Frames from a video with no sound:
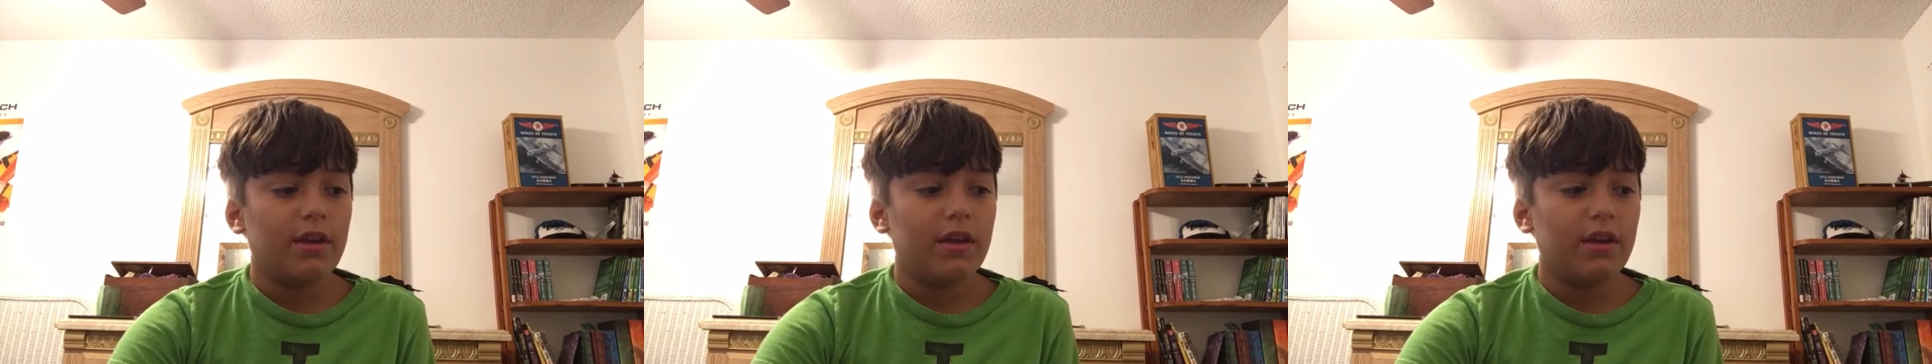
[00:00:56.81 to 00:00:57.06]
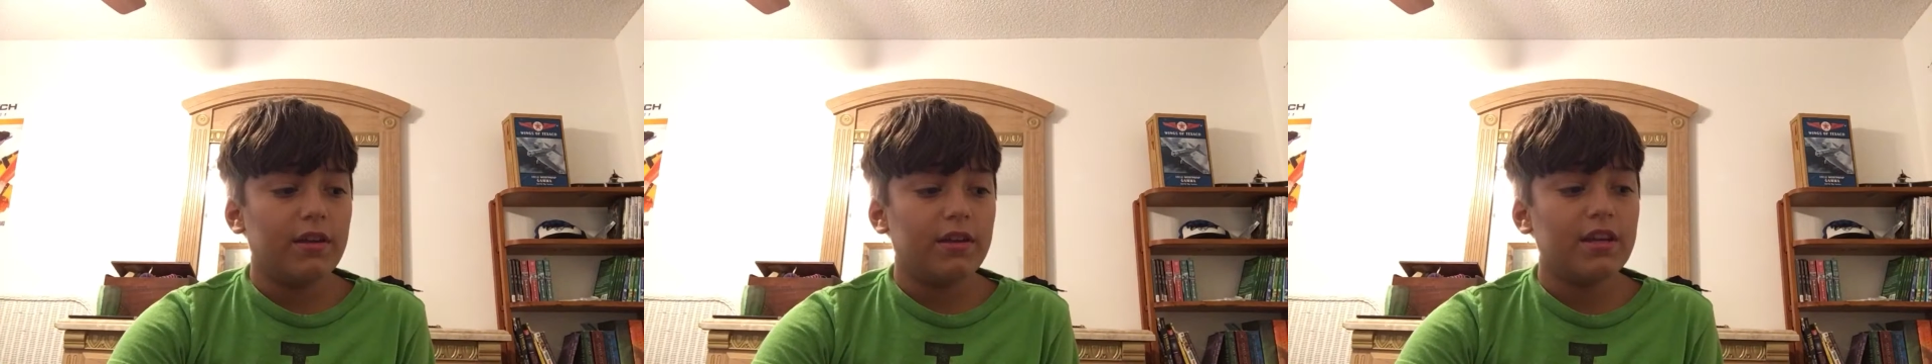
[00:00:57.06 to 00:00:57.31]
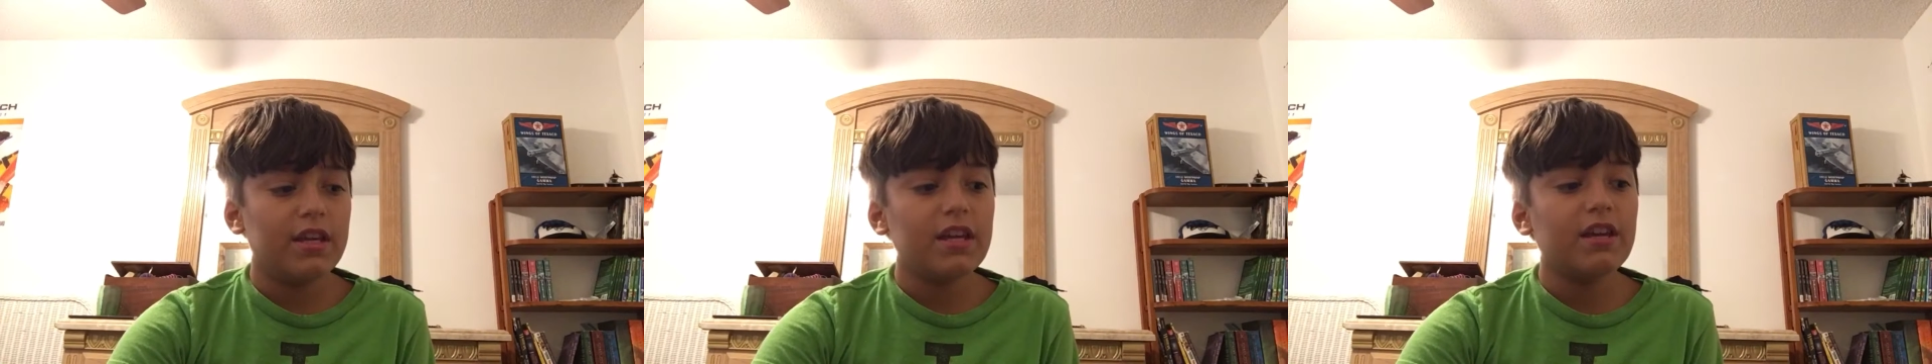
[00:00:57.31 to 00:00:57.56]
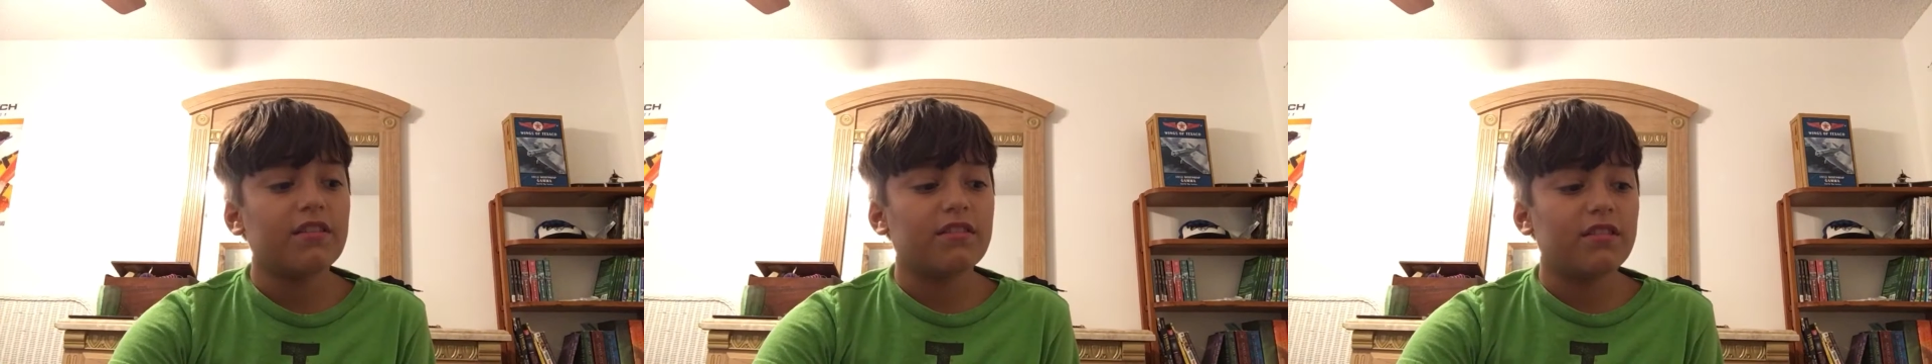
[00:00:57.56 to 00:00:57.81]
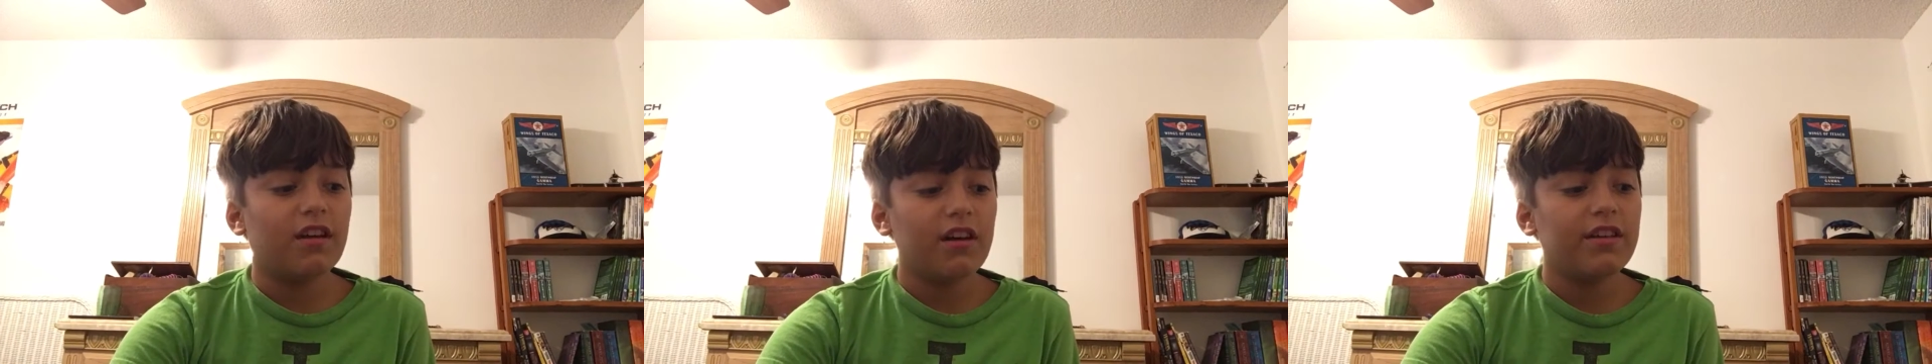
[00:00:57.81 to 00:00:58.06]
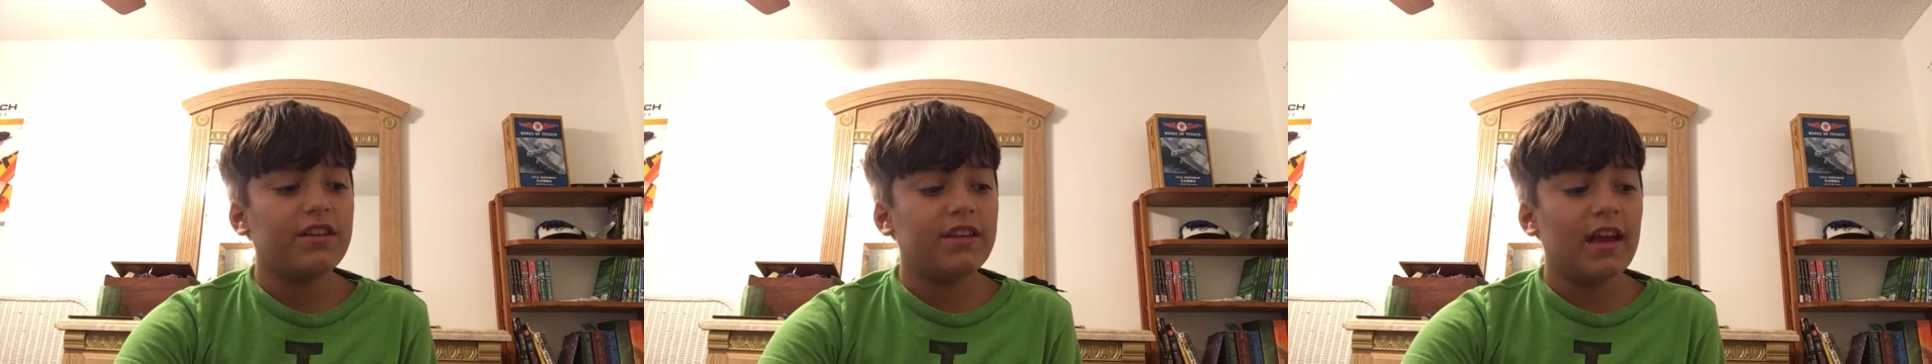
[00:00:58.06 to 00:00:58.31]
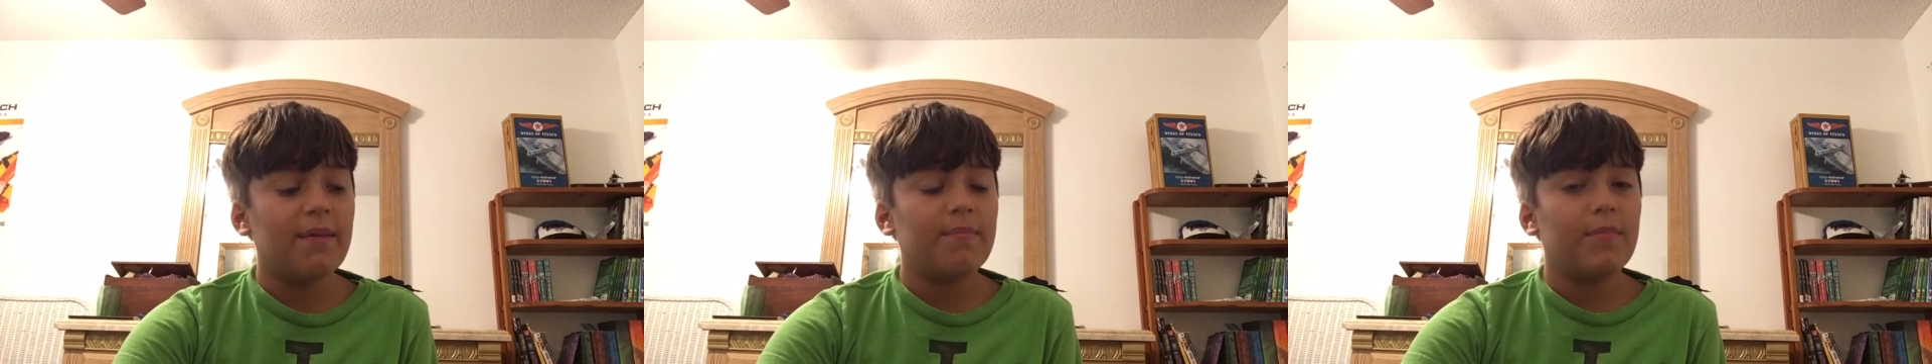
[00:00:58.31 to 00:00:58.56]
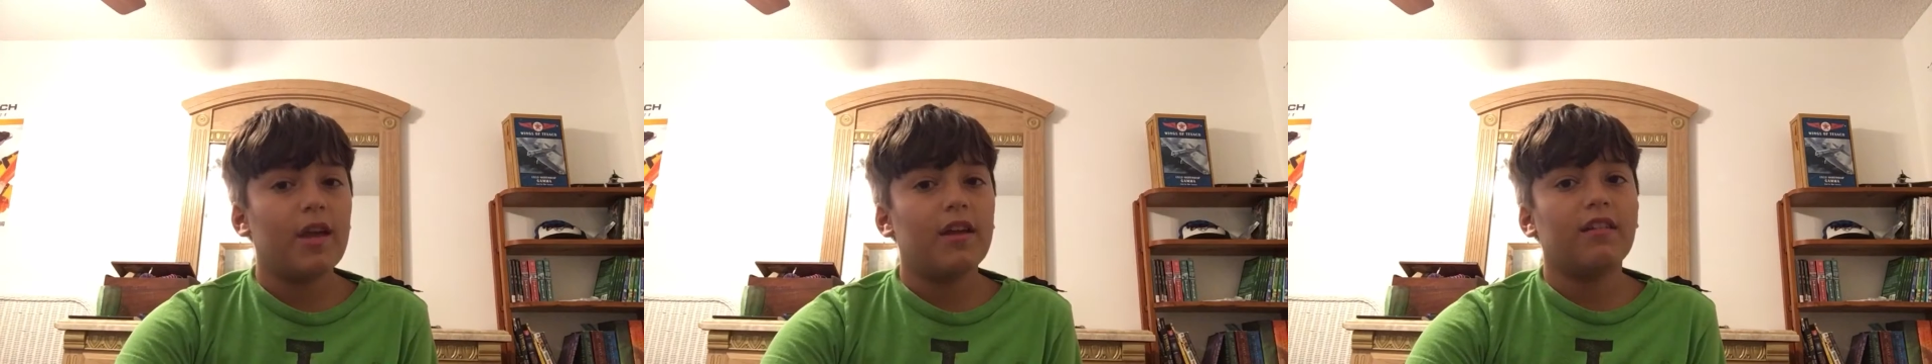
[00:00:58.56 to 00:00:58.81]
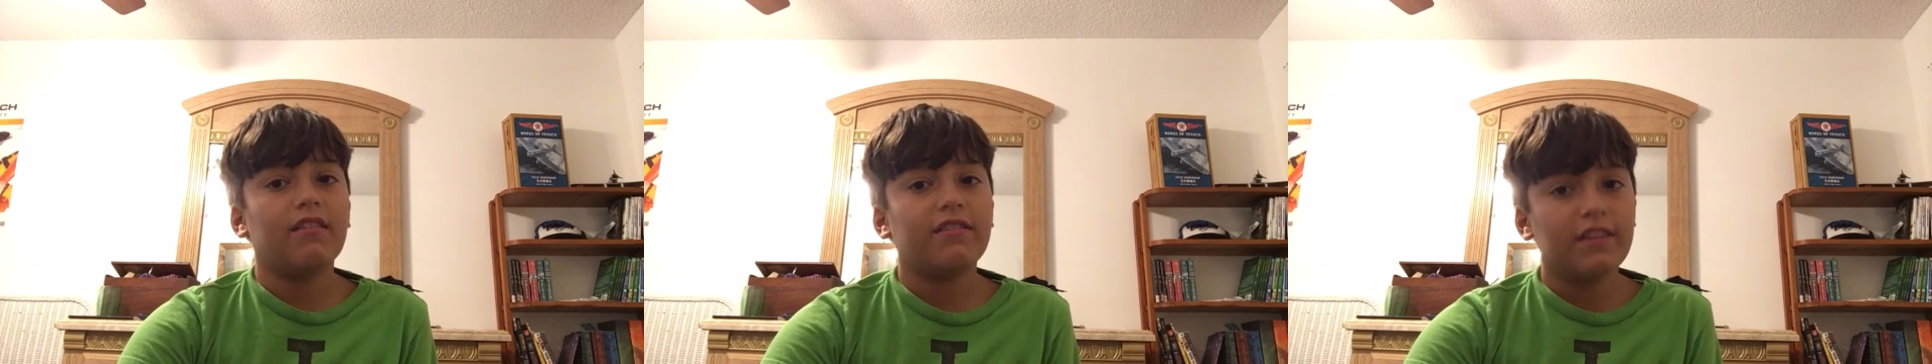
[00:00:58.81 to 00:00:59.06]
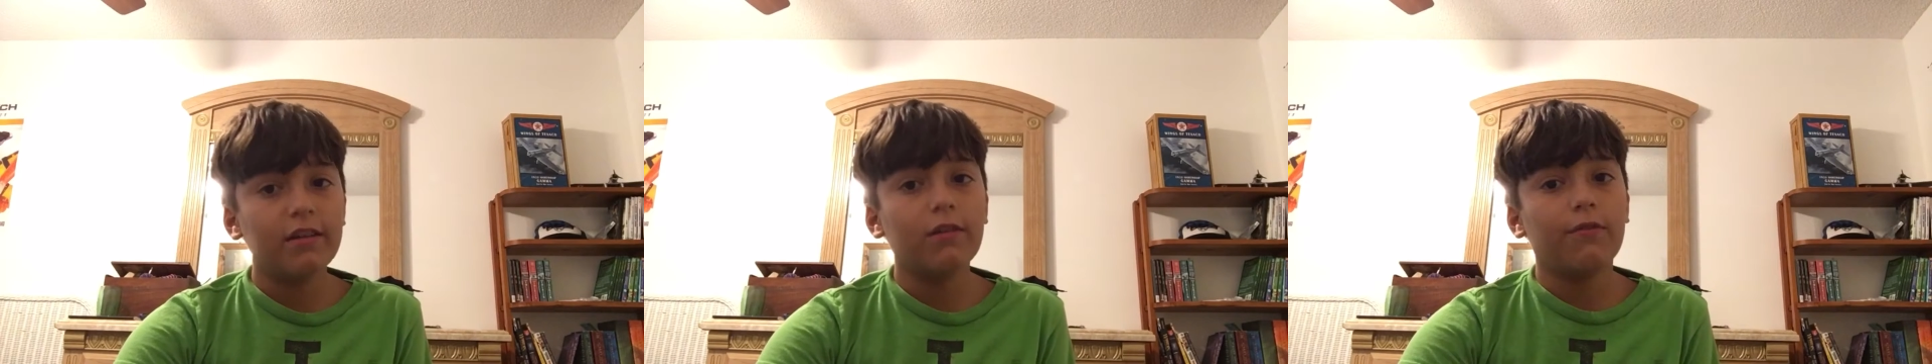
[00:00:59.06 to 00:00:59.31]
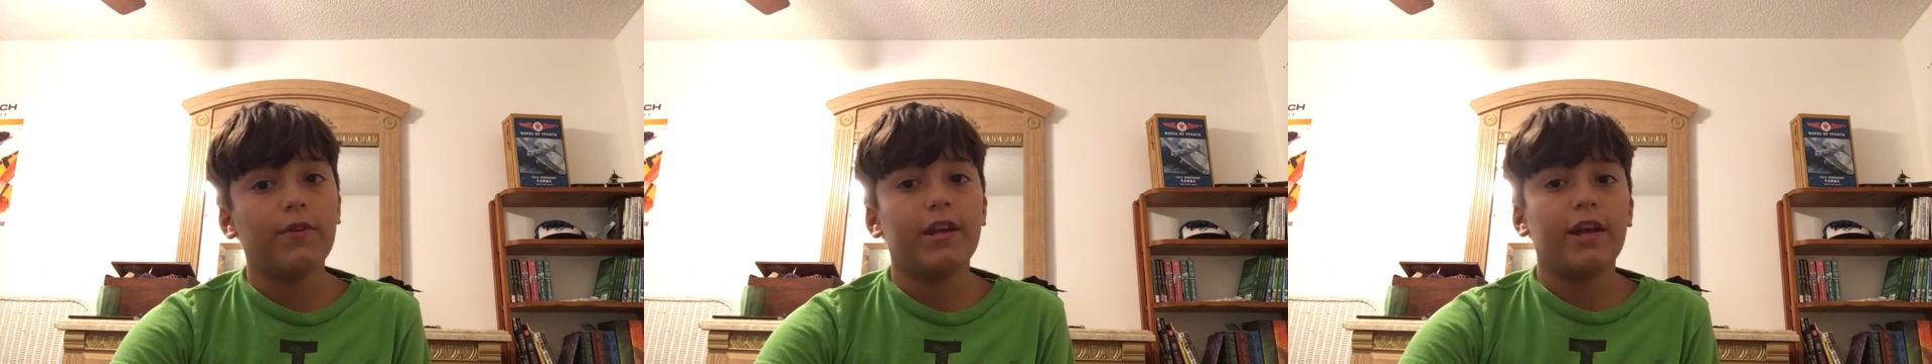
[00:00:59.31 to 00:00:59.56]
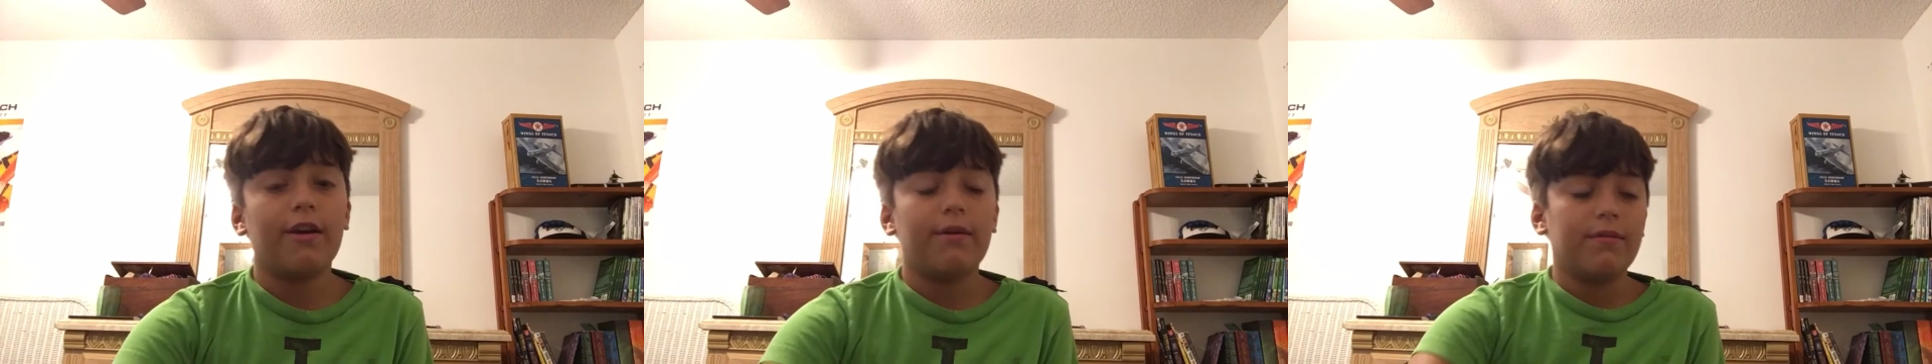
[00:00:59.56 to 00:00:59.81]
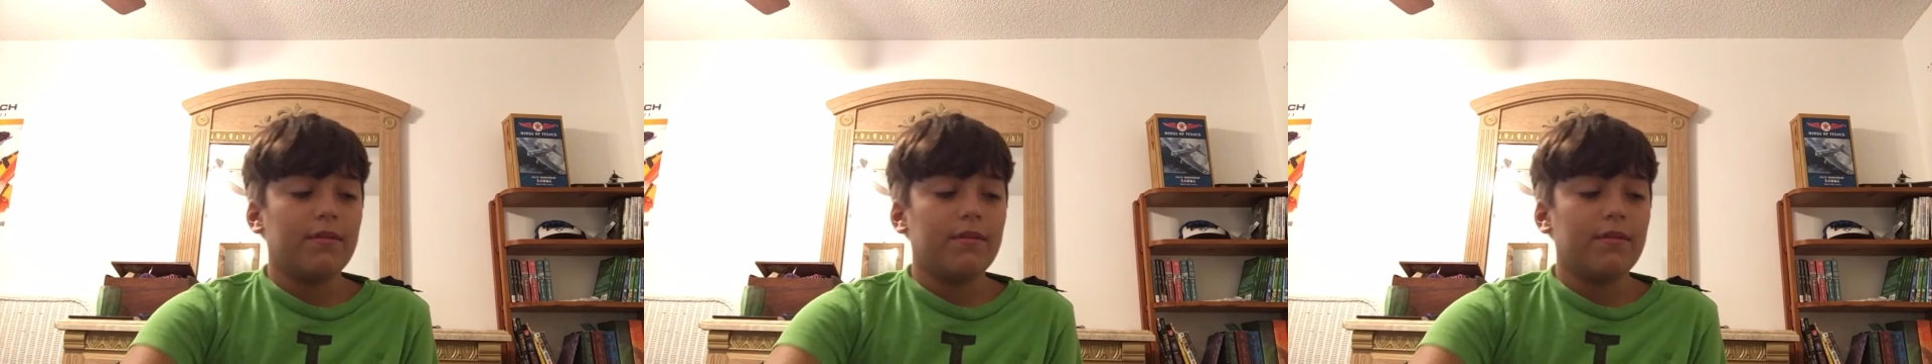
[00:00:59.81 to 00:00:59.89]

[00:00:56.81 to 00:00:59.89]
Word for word: and he has not yet made a single video.